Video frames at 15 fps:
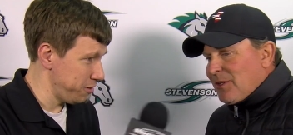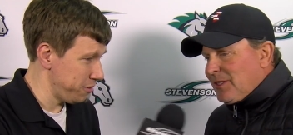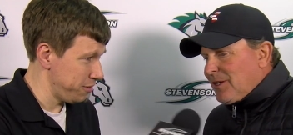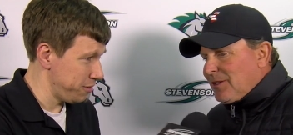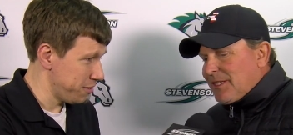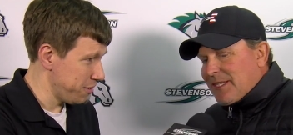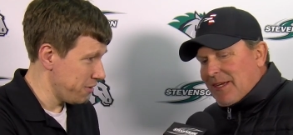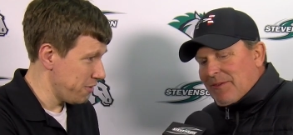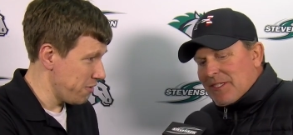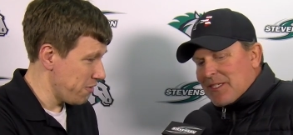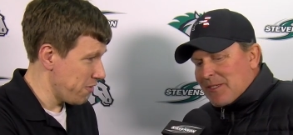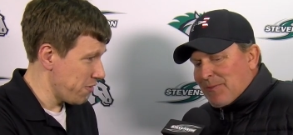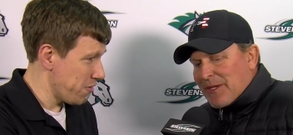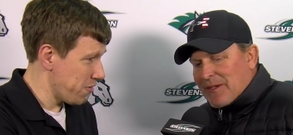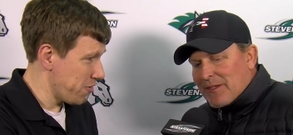Speaker 1: Well, you know, Steven's
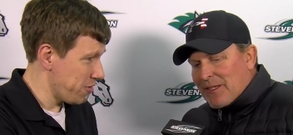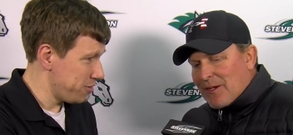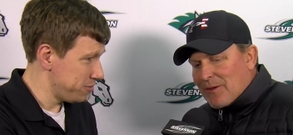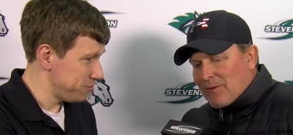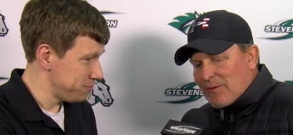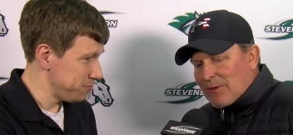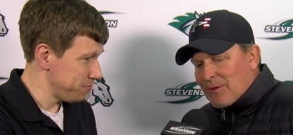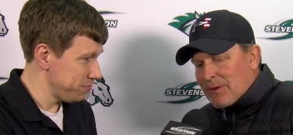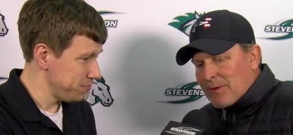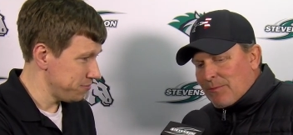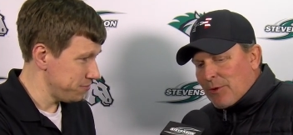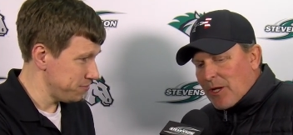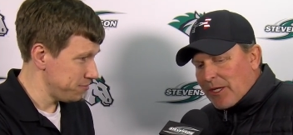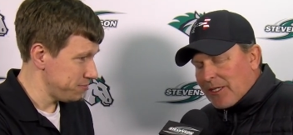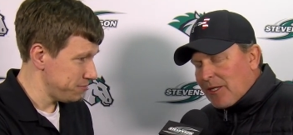just been, you know, uh,
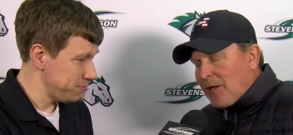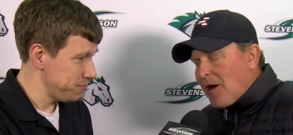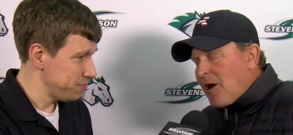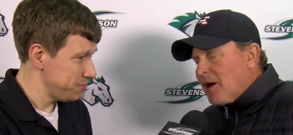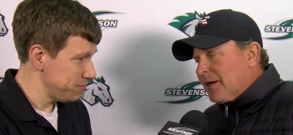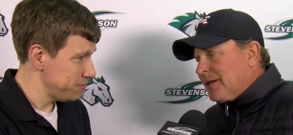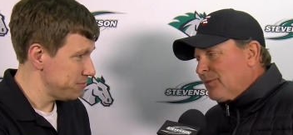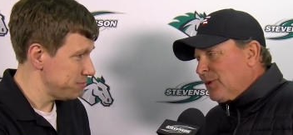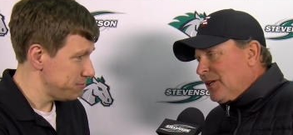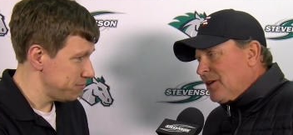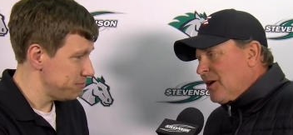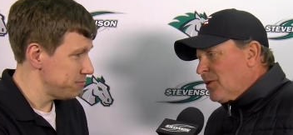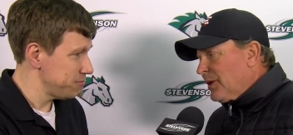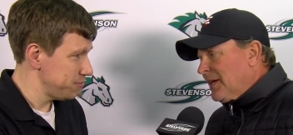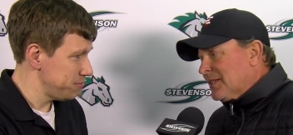plugging along, and we
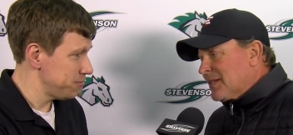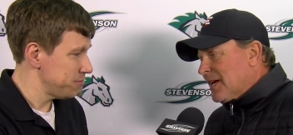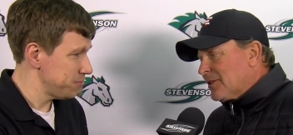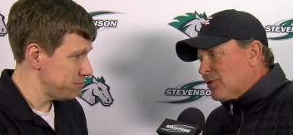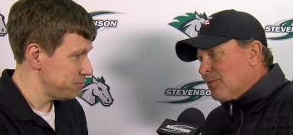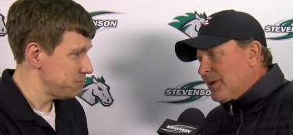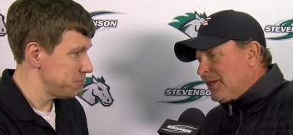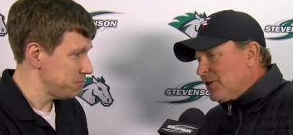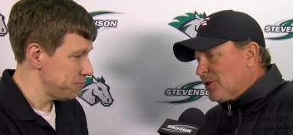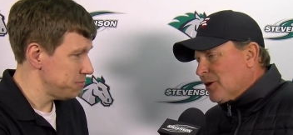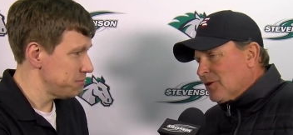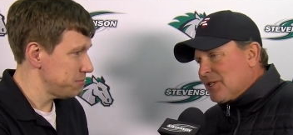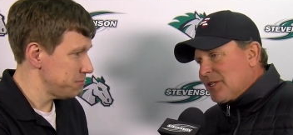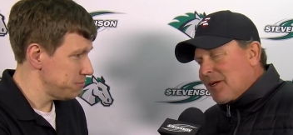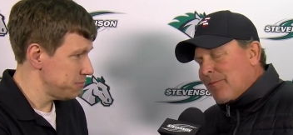know he's got tremendous. He
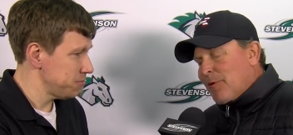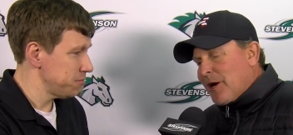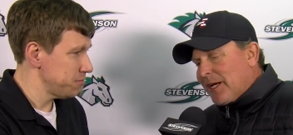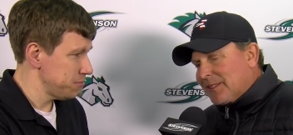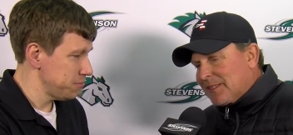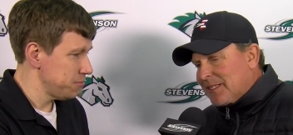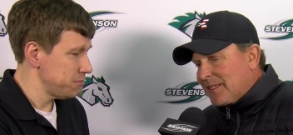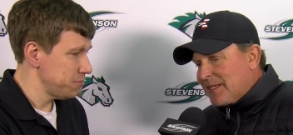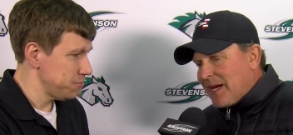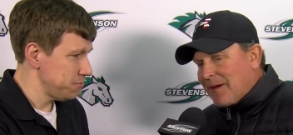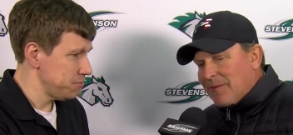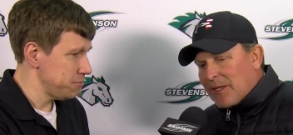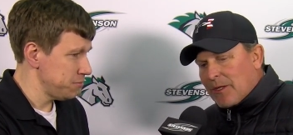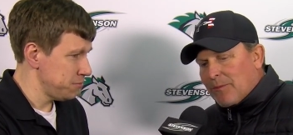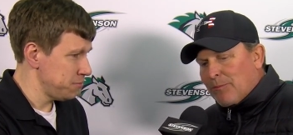shows it in practice at
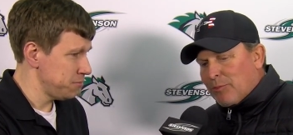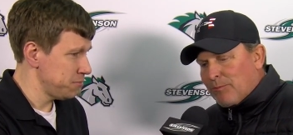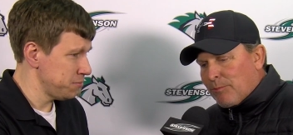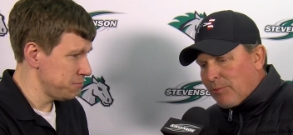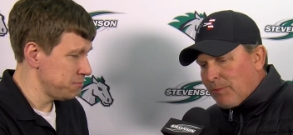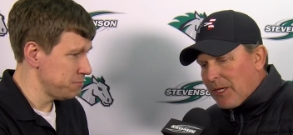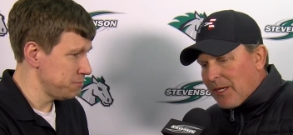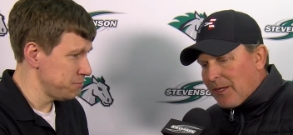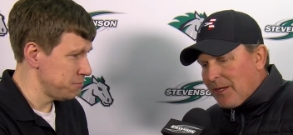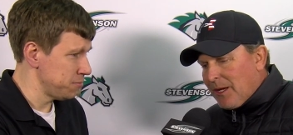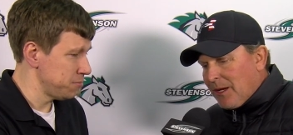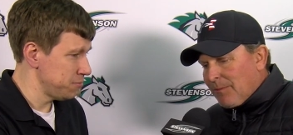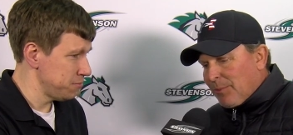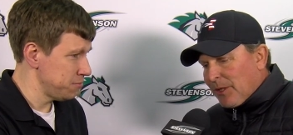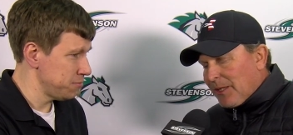time, little uh,
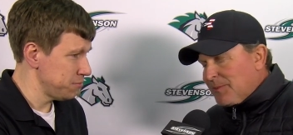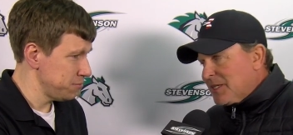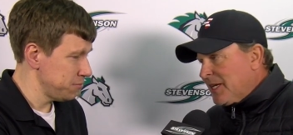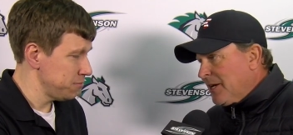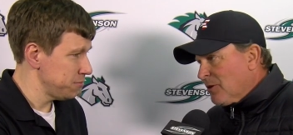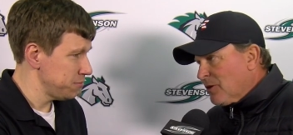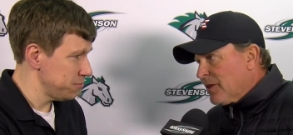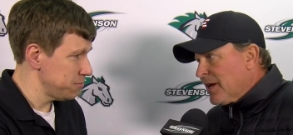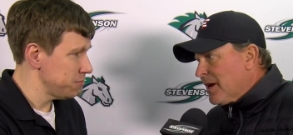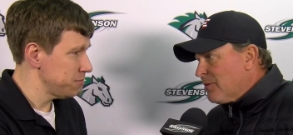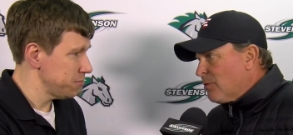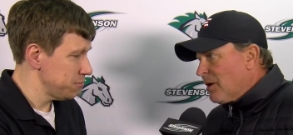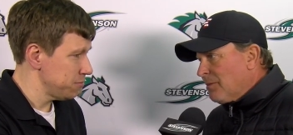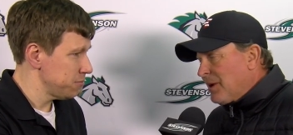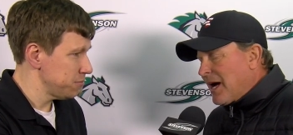blips here and there
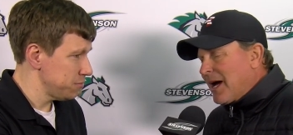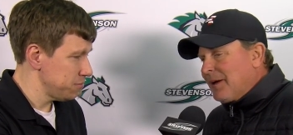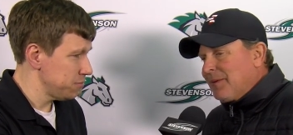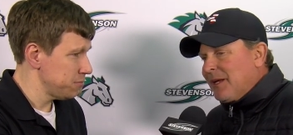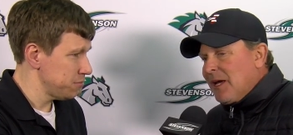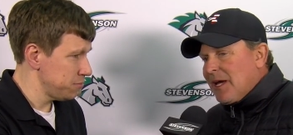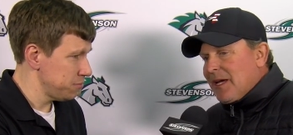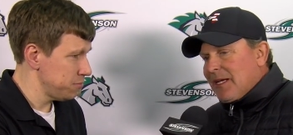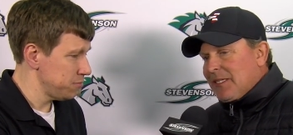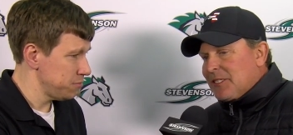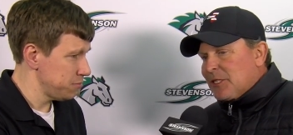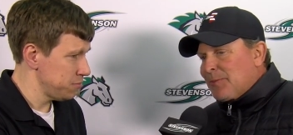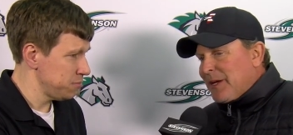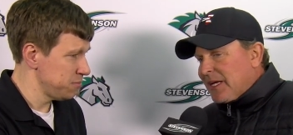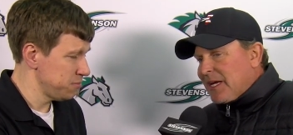run by, but and he's
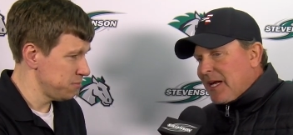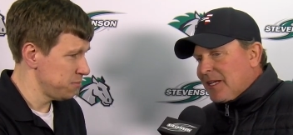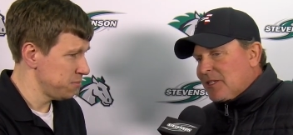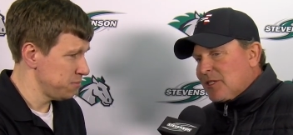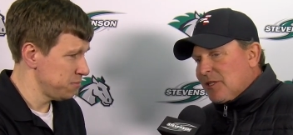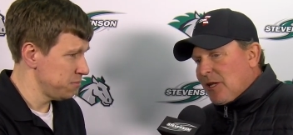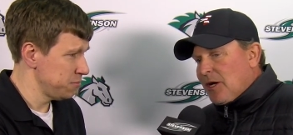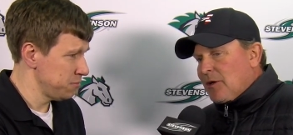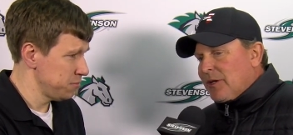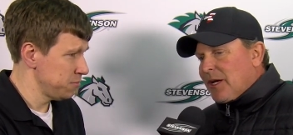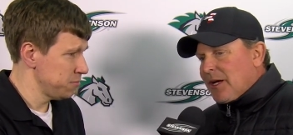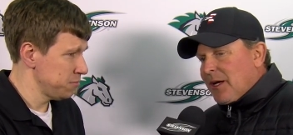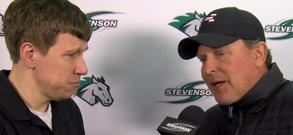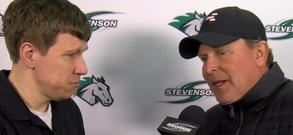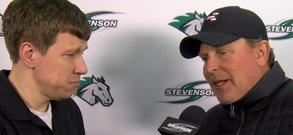just been kind of slow to